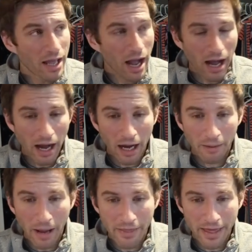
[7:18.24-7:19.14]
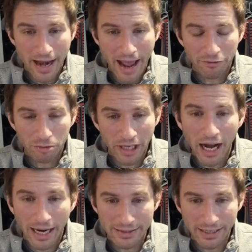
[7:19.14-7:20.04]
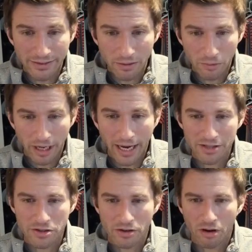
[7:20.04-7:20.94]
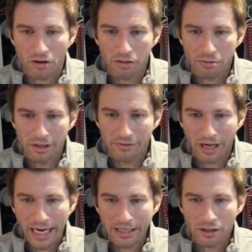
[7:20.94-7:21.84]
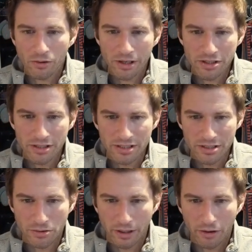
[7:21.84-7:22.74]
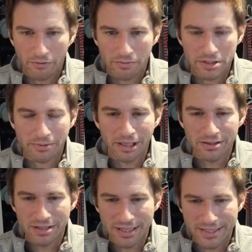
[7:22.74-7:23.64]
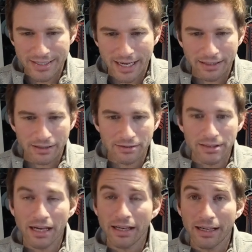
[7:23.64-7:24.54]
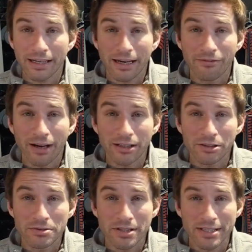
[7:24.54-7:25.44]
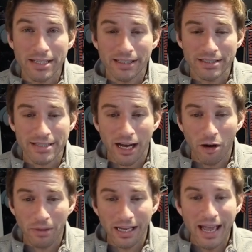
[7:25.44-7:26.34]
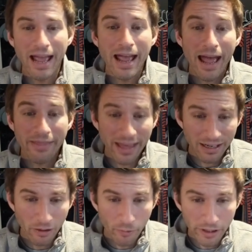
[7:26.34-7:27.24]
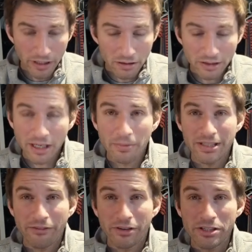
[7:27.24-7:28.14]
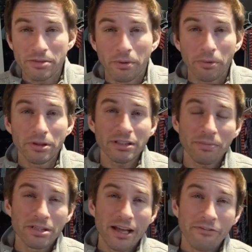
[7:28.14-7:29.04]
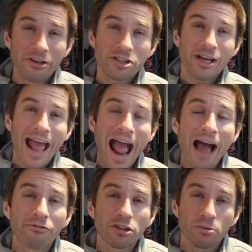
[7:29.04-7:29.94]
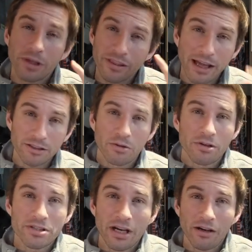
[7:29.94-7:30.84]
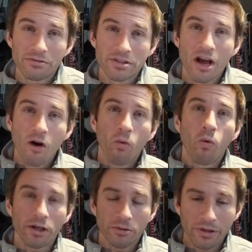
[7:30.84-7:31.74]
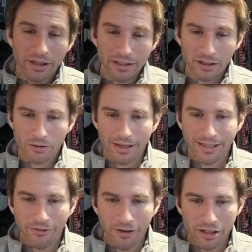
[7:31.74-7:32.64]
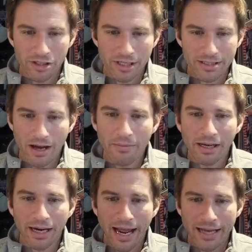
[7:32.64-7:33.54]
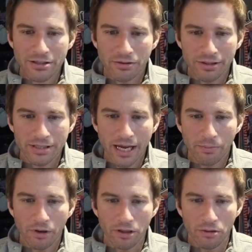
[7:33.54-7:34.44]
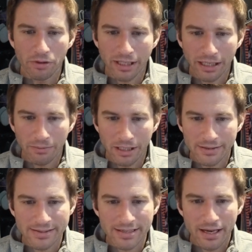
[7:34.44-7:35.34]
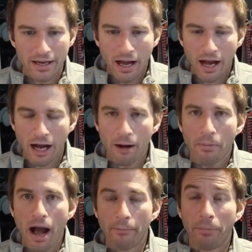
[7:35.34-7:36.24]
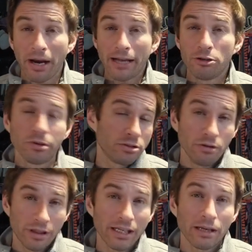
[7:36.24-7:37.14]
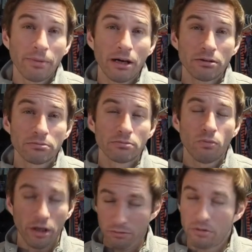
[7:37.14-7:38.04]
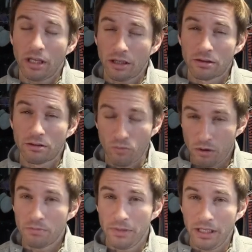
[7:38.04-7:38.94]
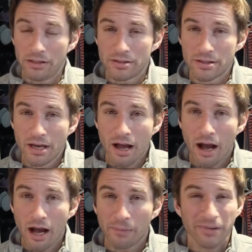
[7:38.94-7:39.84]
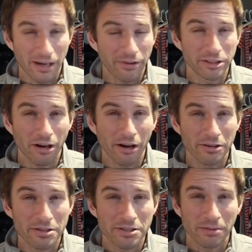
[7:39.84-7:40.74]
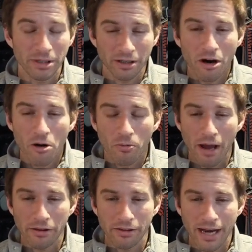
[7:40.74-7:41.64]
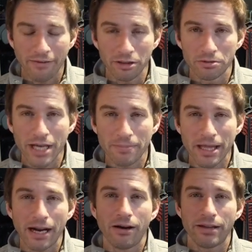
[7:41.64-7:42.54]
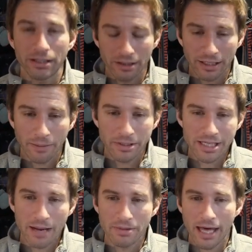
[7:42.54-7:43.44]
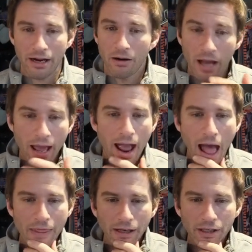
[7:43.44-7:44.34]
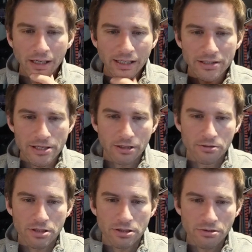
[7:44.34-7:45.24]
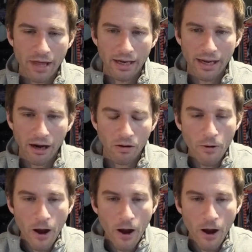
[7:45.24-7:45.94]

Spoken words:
and then after we highlighted them, we answered all three of our anchor questions. Do I know it from somewhere else? Is it technical talk? And can I find clues in the sentence to help me? And then we looked up a definition, but we looked up the definition after we thought to ourselves, what do we think the correct definition is? Now, I'm not going to ask you to type what you think it means, but I do want you to think about what you think the word means, kind of on your honor system here, rather than having you type that out and then look it up and type that out. And then you're going to continue to do that. Now,